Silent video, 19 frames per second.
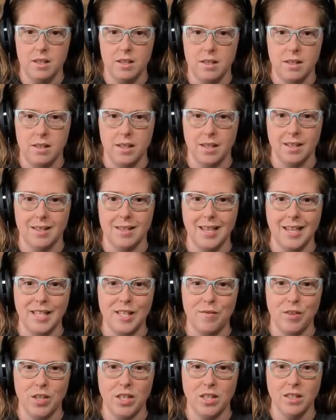
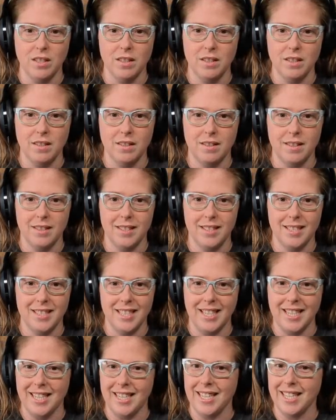successful,
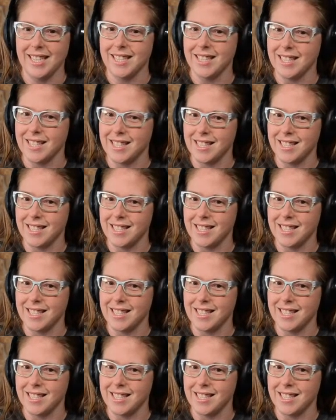and it is.